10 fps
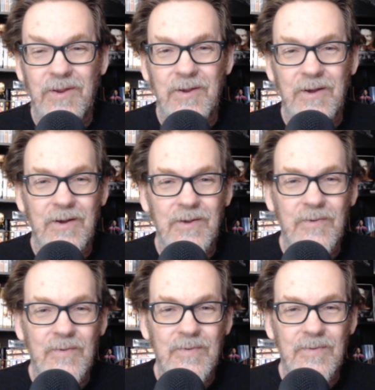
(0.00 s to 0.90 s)
Uh,
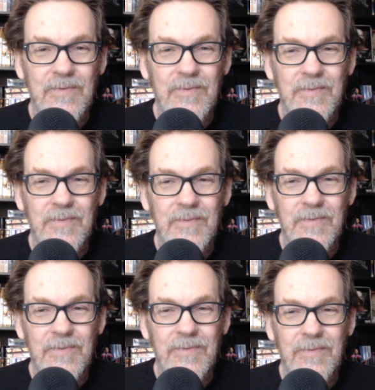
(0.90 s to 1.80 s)

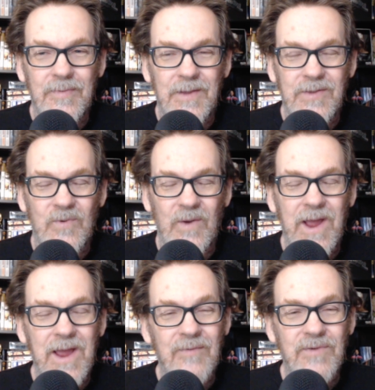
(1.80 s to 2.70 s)
that's what I
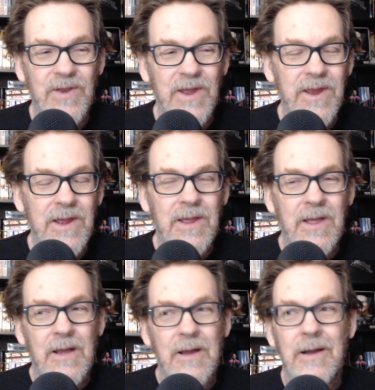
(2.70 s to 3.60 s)
have today.
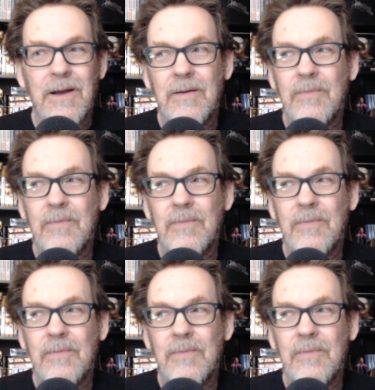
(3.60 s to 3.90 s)
Uh,